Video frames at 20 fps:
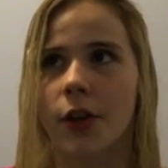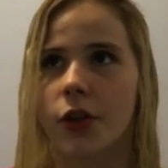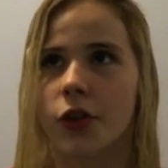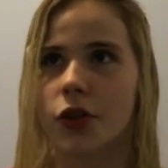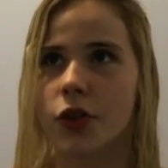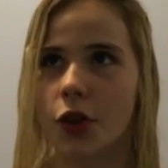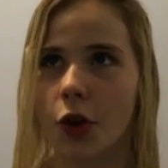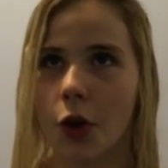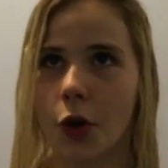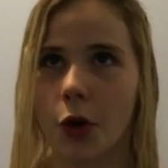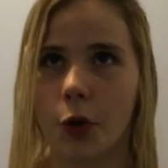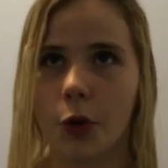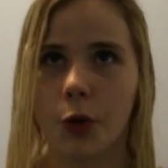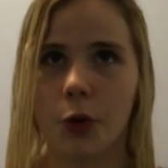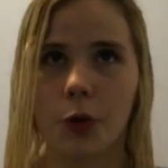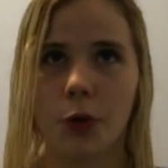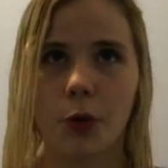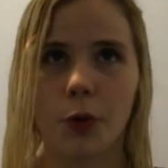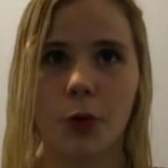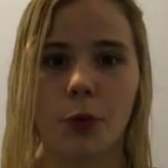
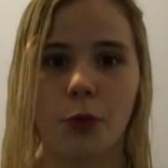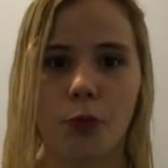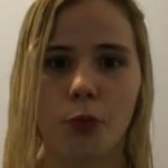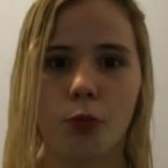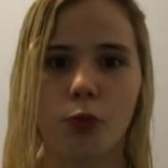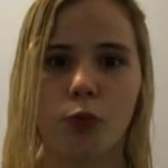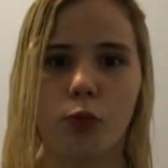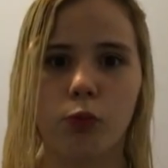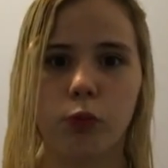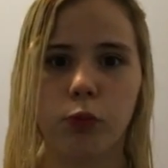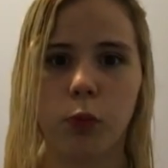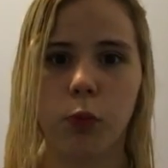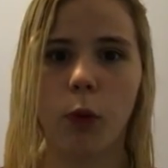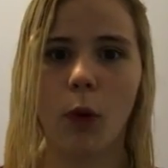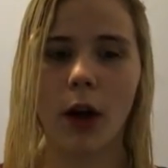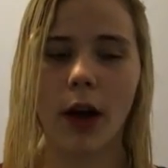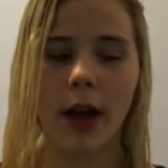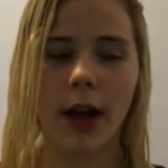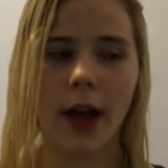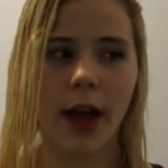So
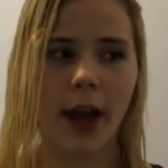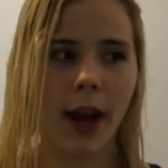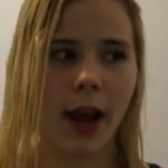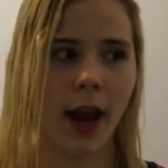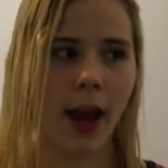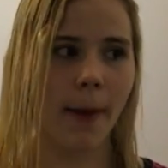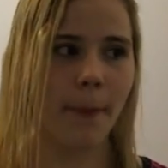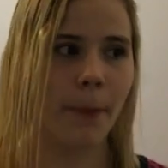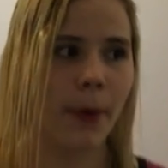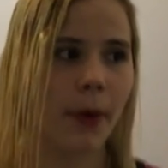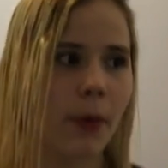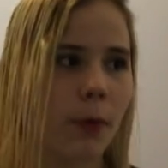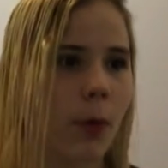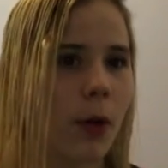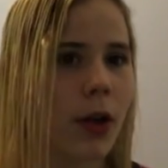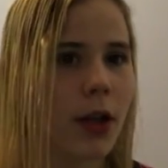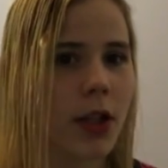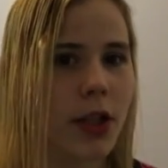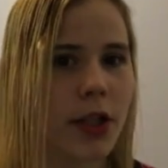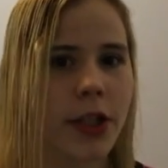what had happened
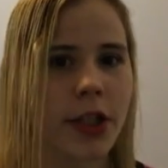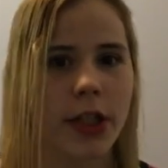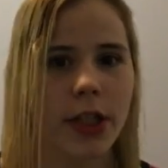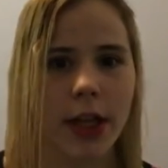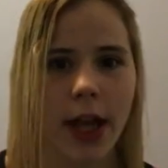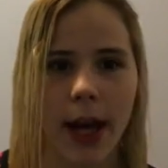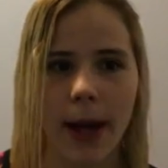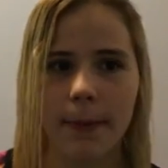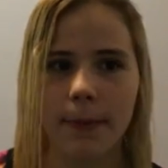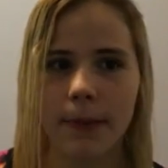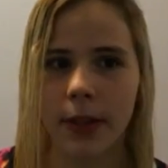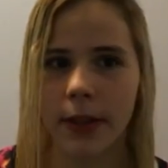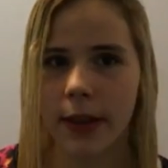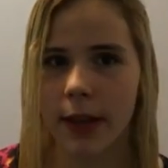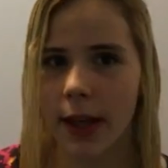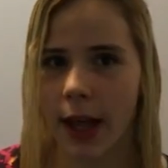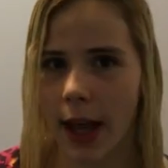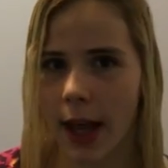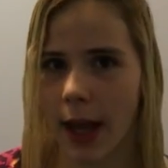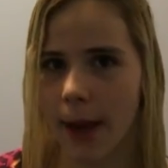was she came to
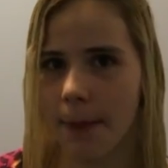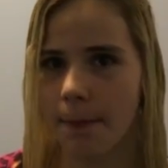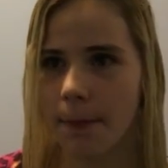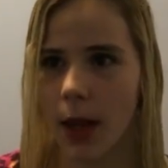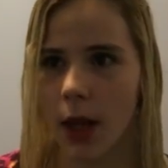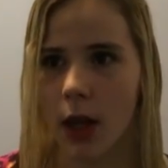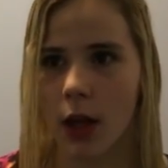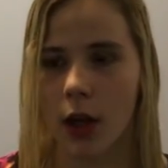the game